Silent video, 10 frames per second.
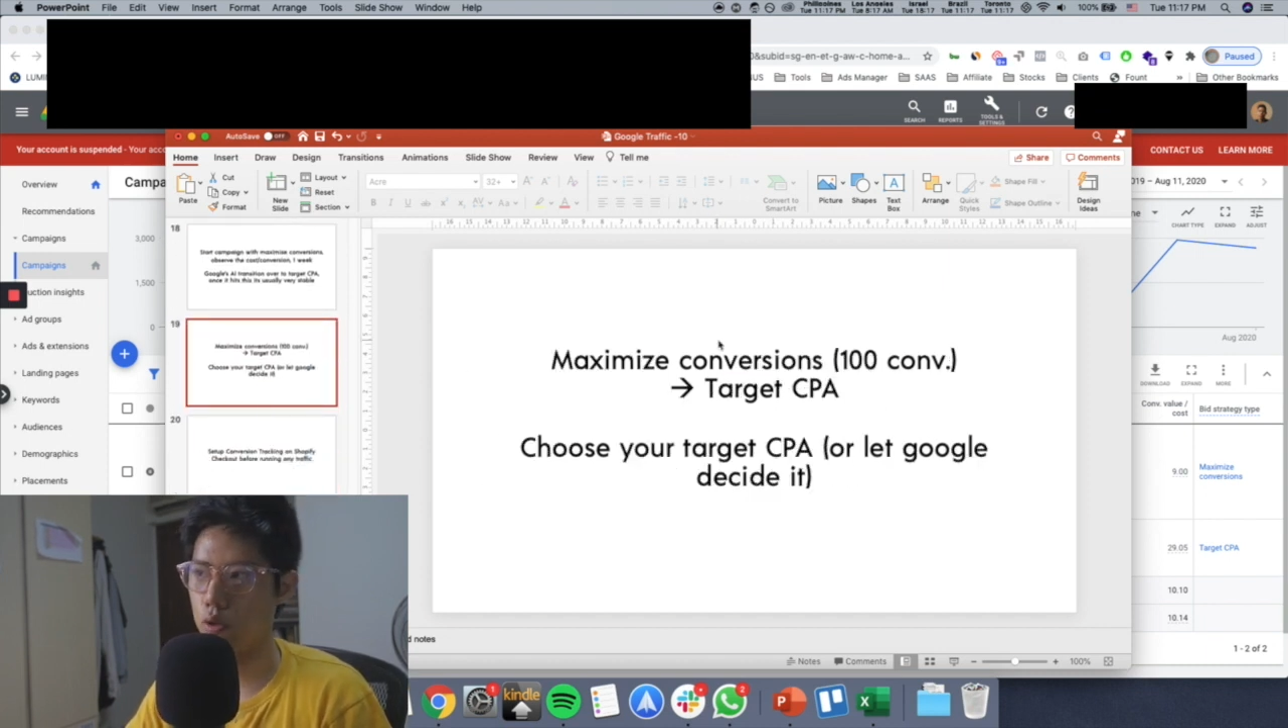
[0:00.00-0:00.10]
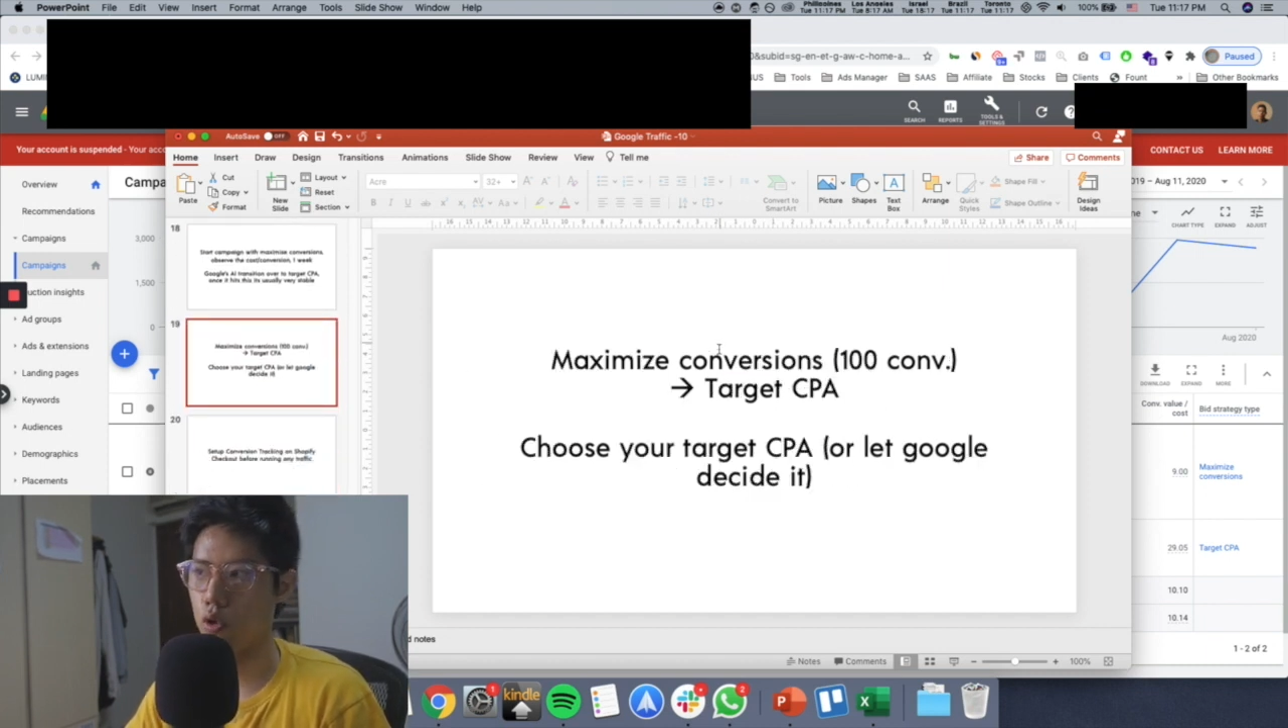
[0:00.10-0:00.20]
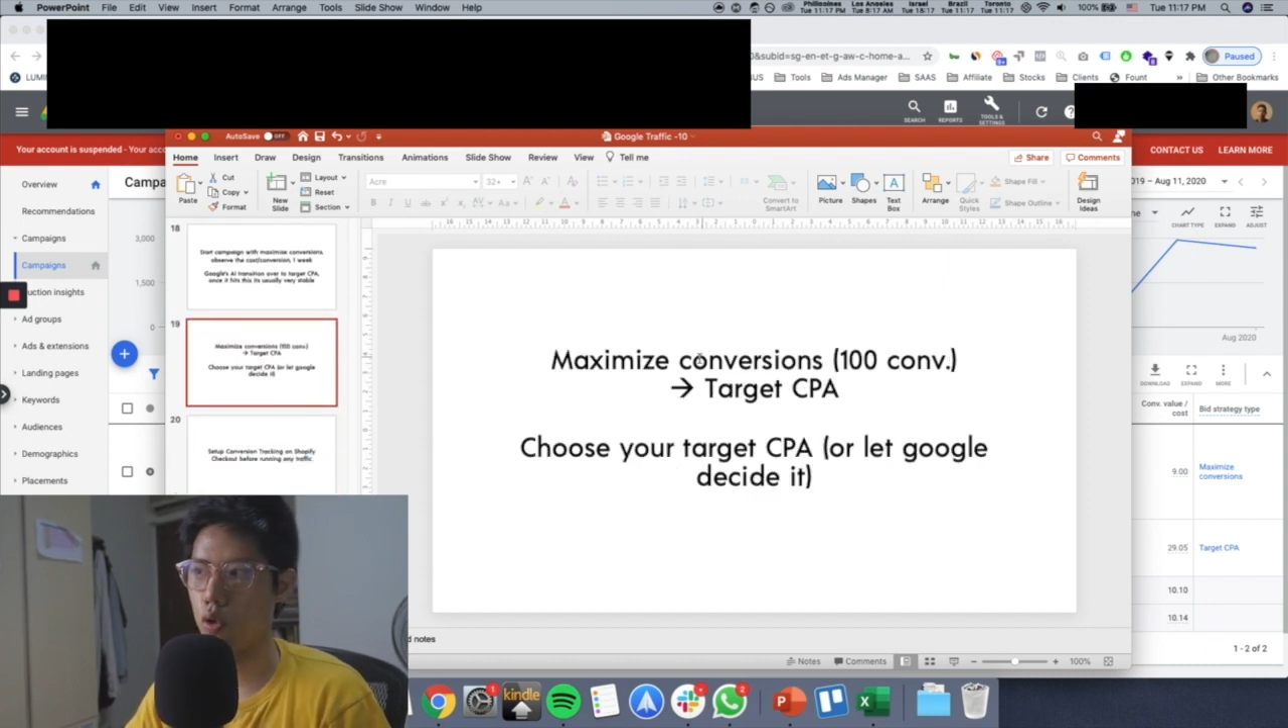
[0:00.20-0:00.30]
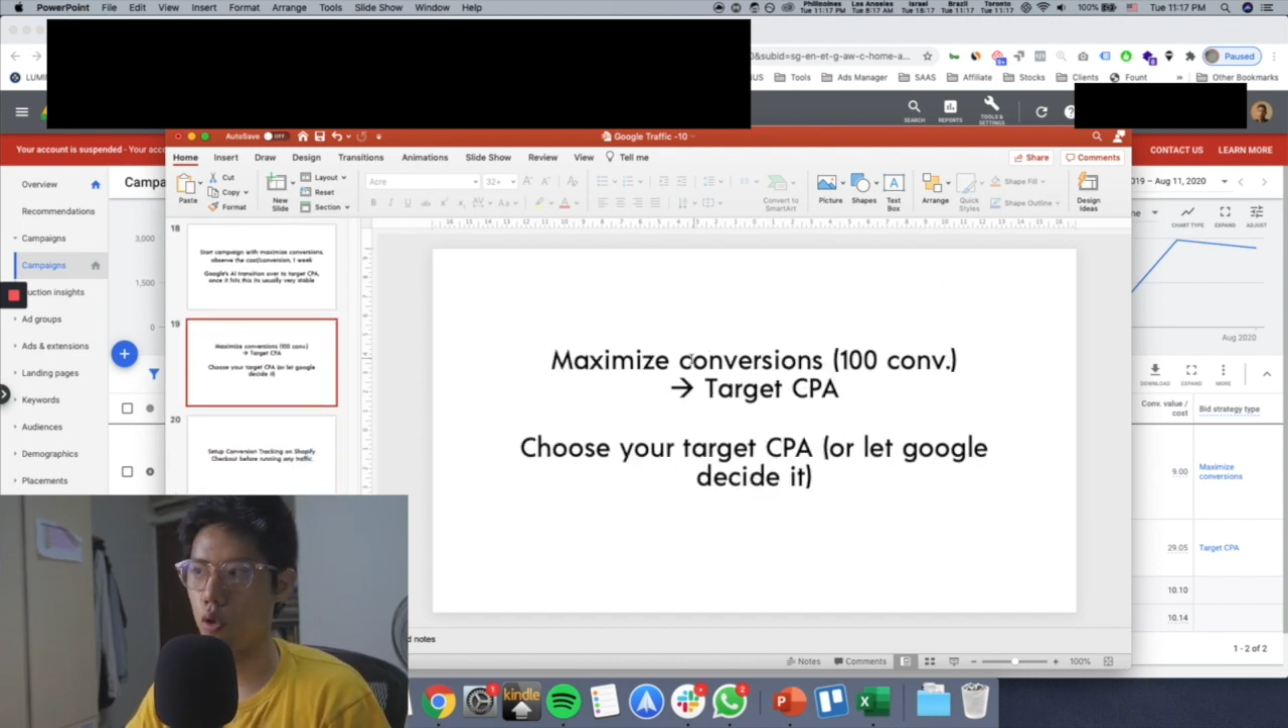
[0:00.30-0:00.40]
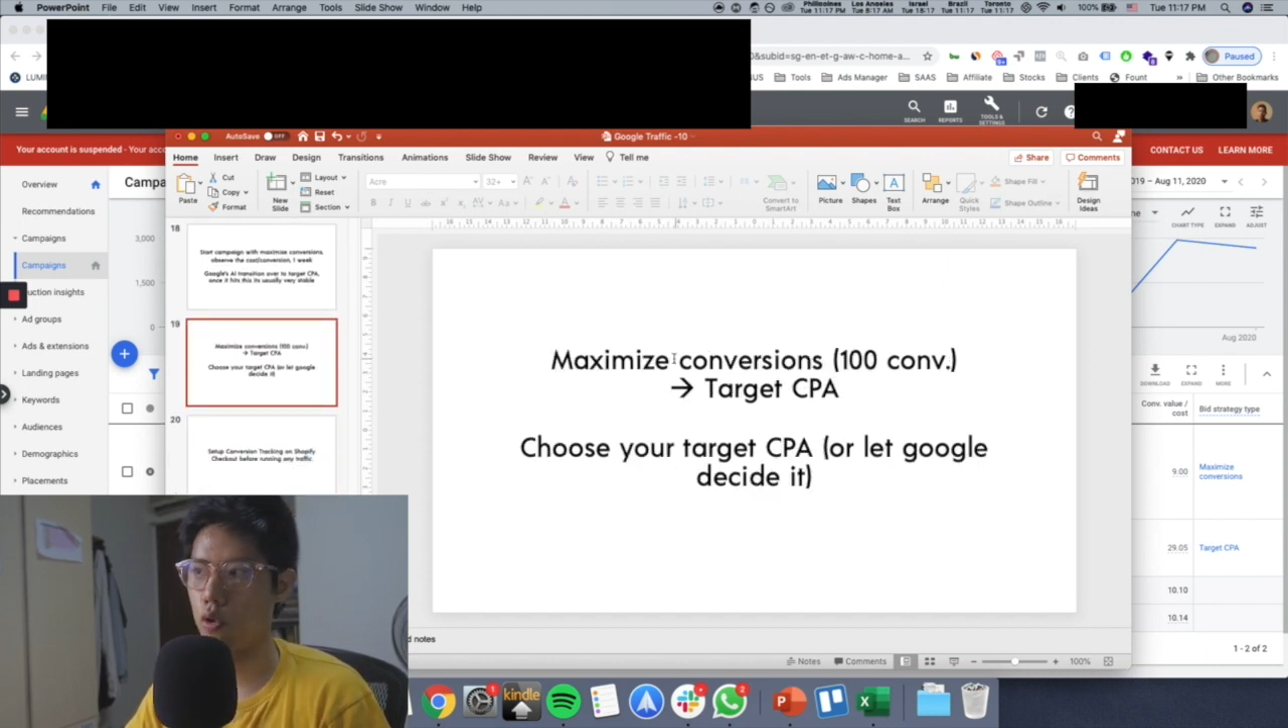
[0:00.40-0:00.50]

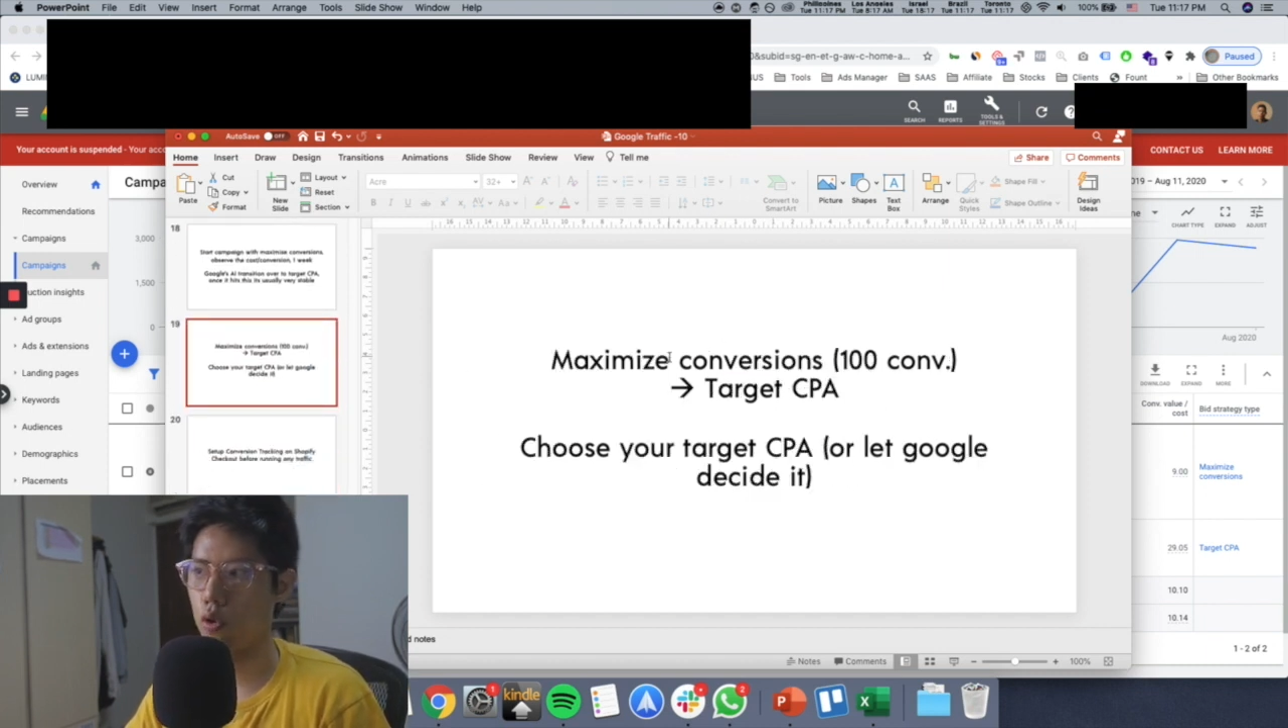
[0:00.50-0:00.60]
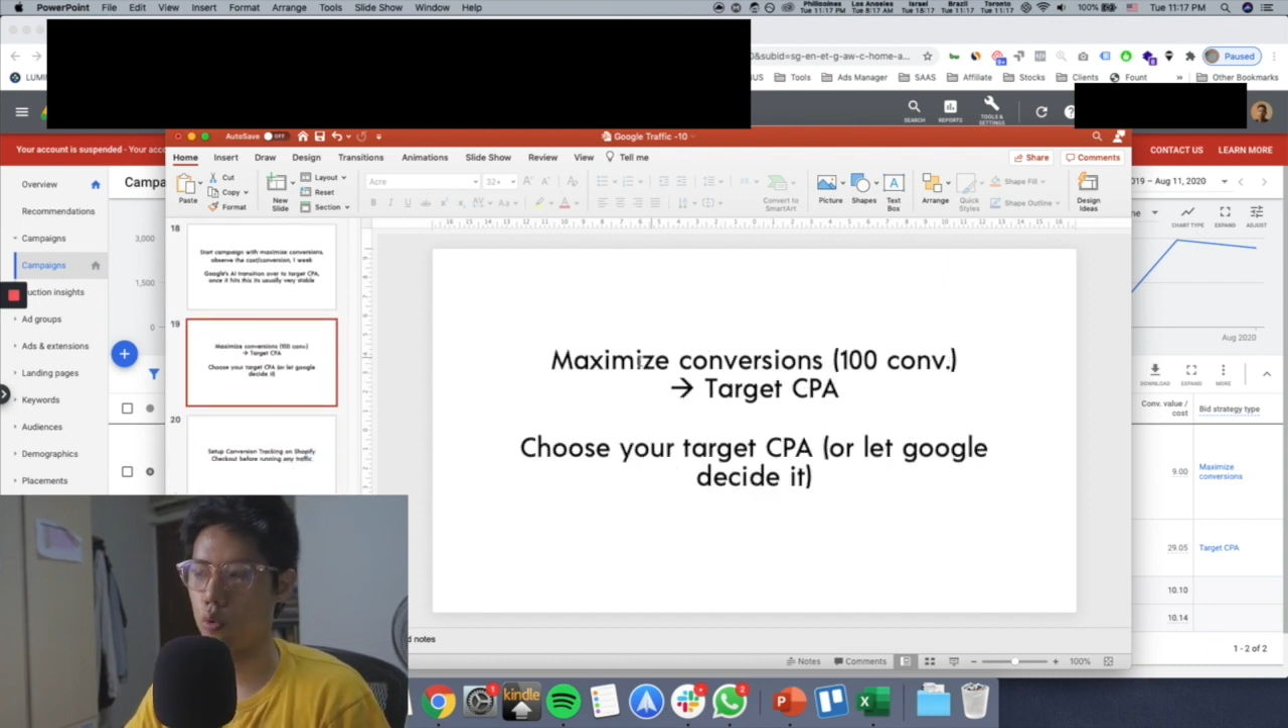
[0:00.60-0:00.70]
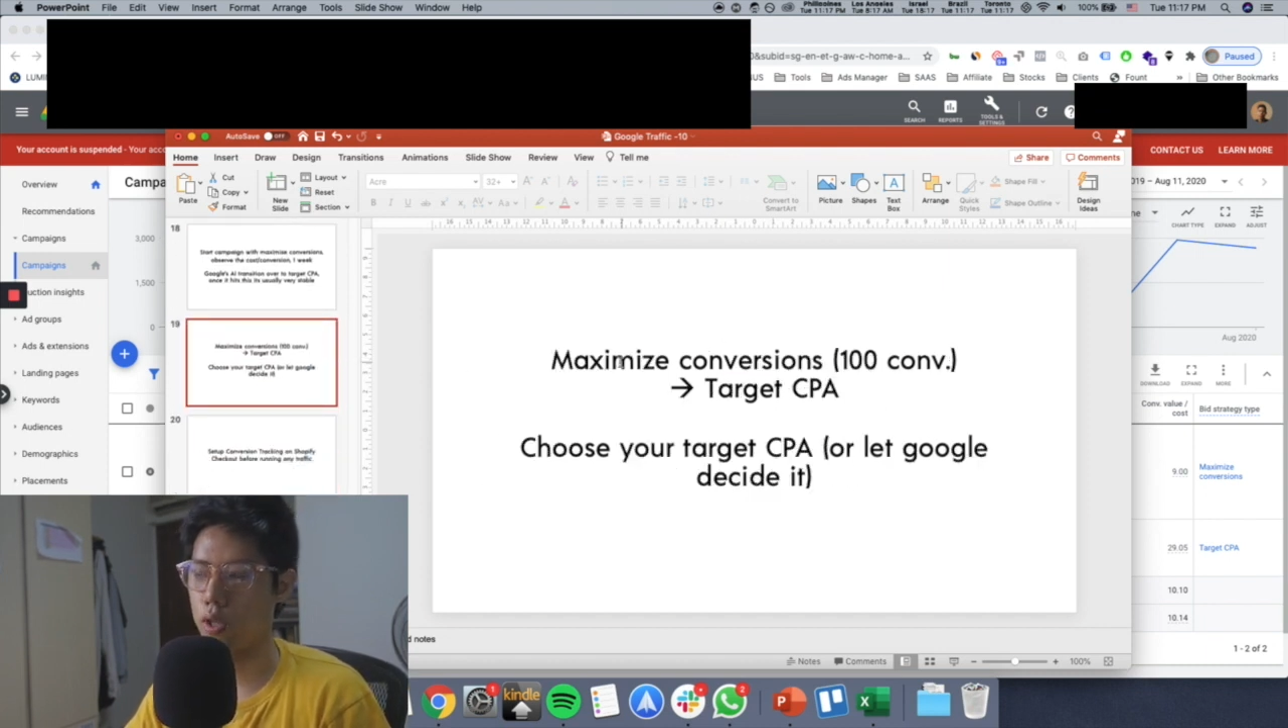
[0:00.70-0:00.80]
you go, you